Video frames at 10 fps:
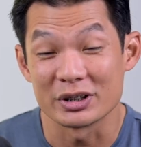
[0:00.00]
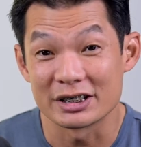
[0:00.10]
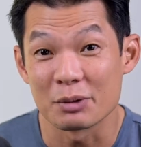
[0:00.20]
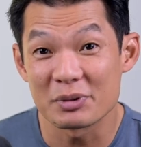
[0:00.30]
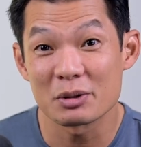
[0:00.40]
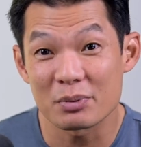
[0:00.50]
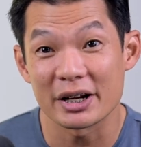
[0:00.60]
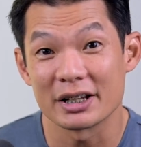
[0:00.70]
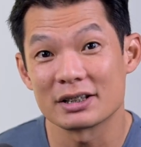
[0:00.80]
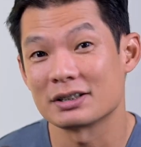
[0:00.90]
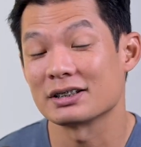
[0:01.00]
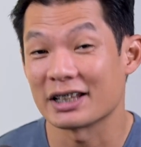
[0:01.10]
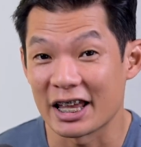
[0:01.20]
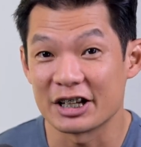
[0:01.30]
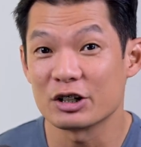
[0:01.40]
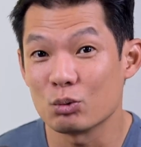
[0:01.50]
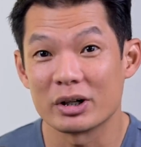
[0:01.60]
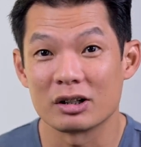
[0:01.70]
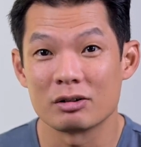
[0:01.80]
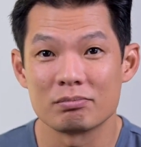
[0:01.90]
When something breaks, and it
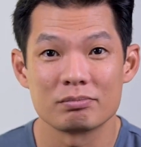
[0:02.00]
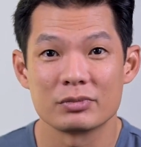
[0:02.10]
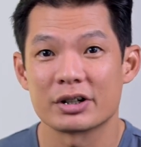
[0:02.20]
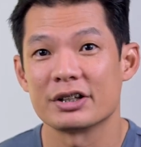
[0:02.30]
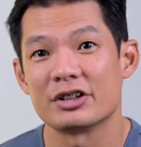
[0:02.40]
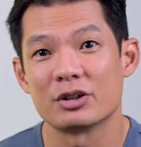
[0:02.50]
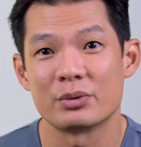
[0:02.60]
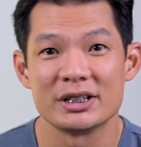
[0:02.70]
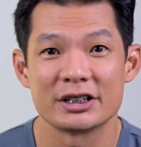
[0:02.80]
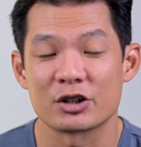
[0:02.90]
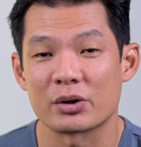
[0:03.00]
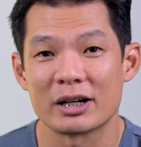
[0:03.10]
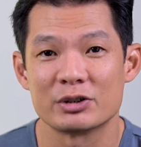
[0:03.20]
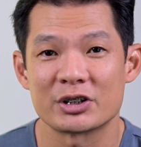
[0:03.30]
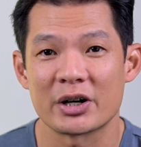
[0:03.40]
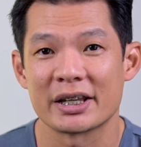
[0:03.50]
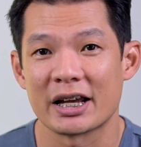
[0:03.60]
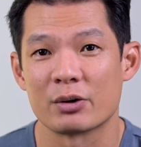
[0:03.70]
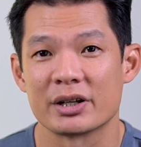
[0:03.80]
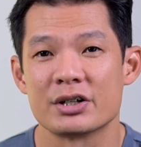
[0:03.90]
will, look at the recent CrowdStrike
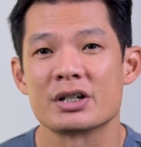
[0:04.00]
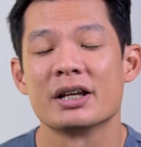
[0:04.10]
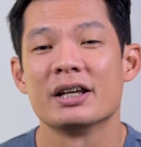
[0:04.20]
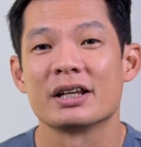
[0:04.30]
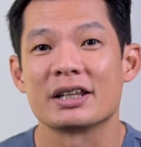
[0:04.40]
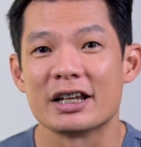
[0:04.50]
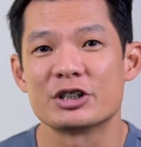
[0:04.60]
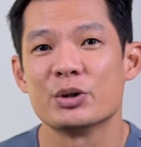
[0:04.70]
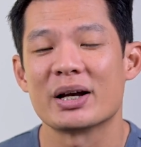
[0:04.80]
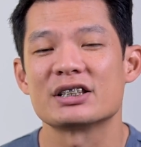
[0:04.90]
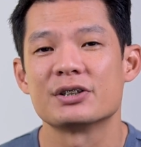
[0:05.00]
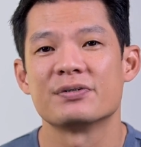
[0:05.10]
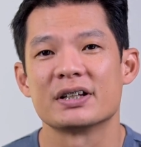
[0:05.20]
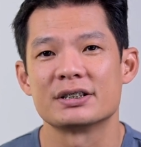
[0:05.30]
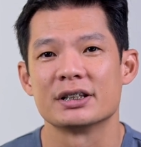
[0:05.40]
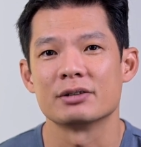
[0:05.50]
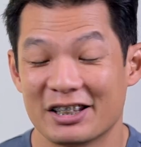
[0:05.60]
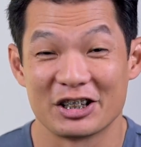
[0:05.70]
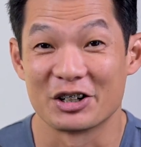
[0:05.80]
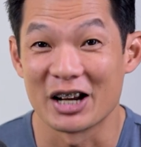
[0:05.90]
outage, guess who has to fix it?
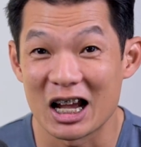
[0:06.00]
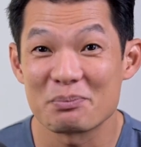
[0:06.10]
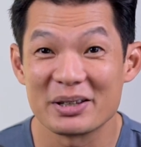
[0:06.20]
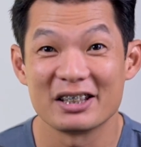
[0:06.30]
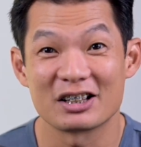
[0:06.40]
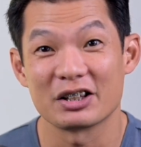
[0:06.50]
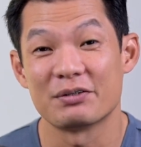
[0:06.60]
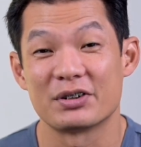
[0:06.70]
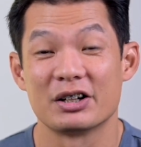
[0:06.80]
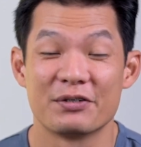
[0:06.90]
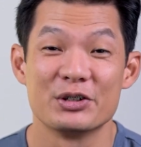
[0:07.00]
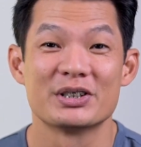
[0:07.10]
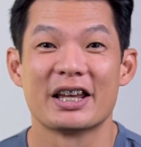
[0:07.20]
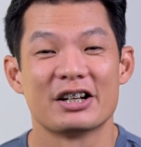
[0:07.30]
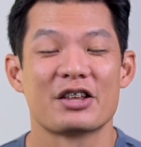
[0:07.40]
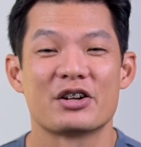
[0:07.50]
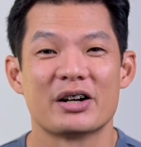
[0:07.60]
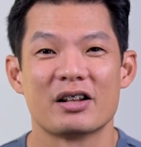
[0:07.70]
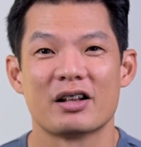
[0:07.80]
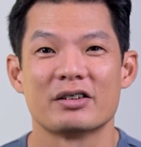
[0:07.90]
You're not being clever if you say another
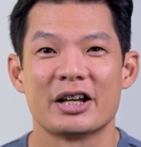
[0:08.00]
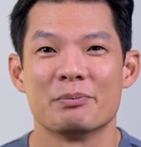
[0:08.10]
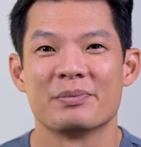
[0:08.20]
LLM.